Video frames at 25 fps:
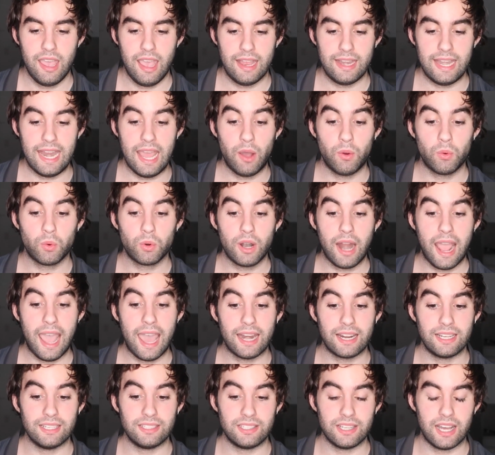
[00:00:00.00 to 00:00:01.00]
And now we're
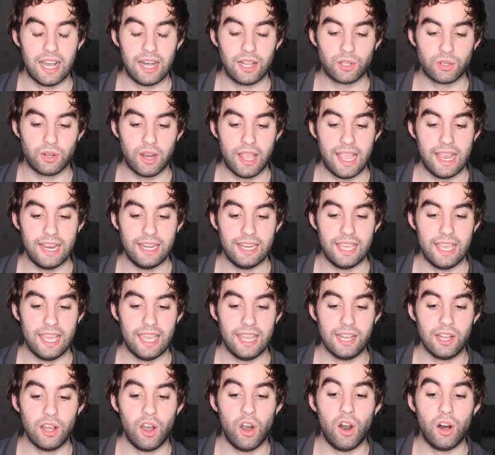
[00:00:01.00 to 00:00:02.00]
at $1.80,
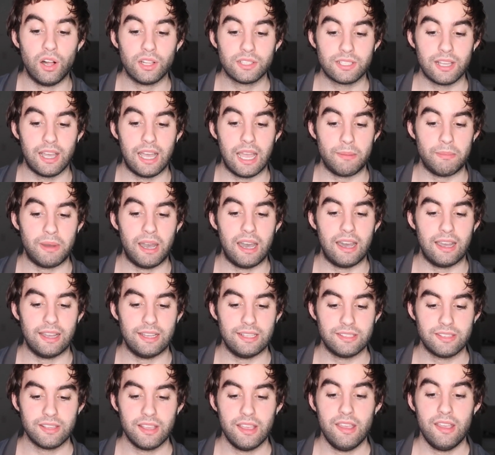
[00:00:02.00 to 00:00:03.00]
hitting all-time
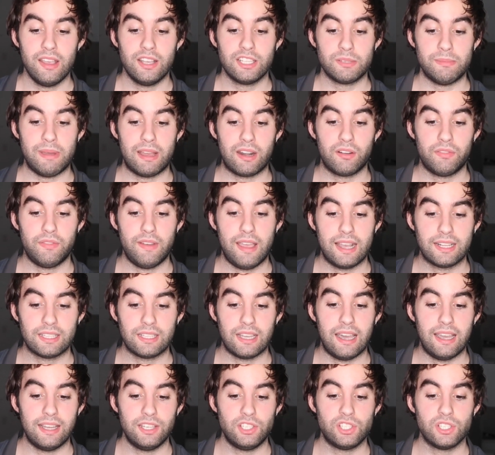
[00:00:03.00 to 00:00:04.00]
highs. As a matter of
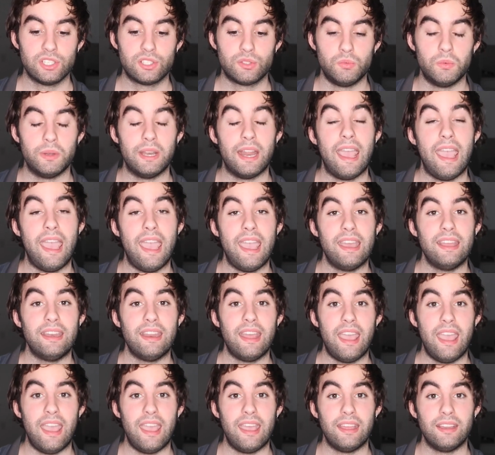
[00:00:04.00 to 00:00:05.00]
fact, I just went
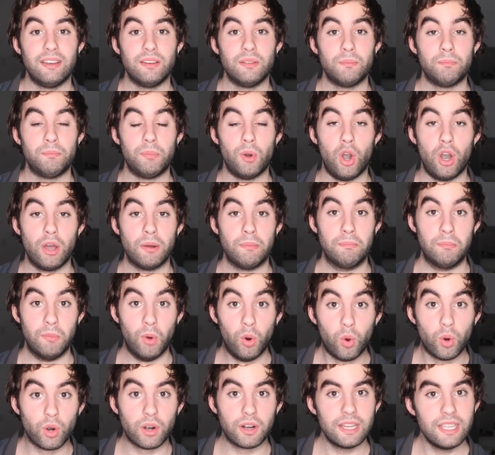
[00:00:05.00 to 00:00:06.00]
ahead and bought
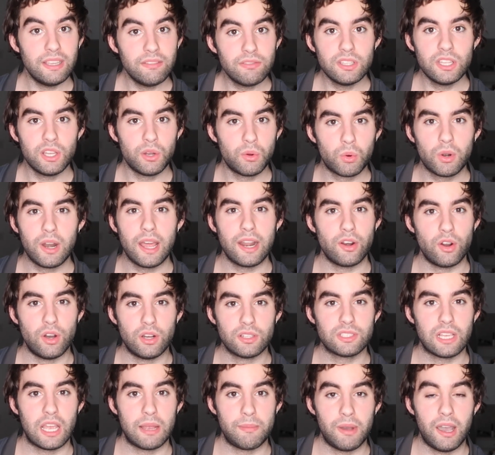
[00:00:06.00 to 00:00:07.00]
more, even though we're at an
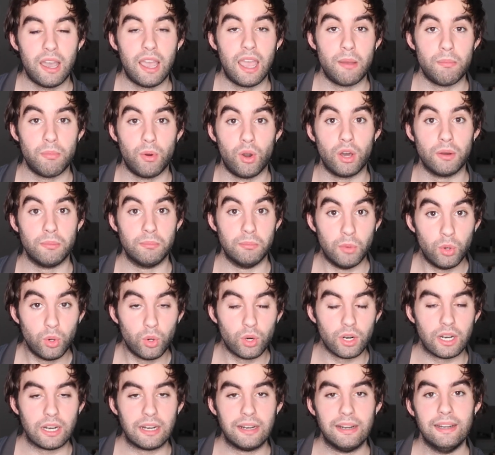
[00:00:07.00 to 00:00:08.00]
all-time high. I bought
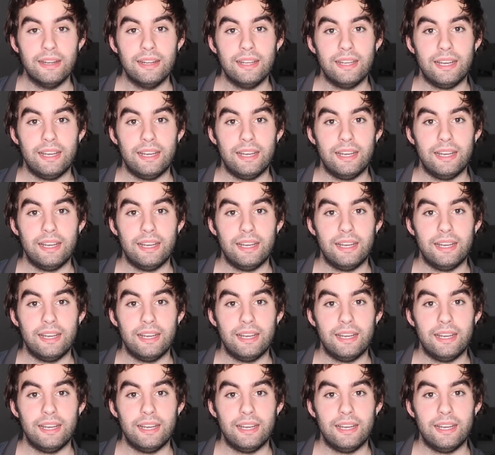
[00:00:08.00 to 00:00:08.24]
more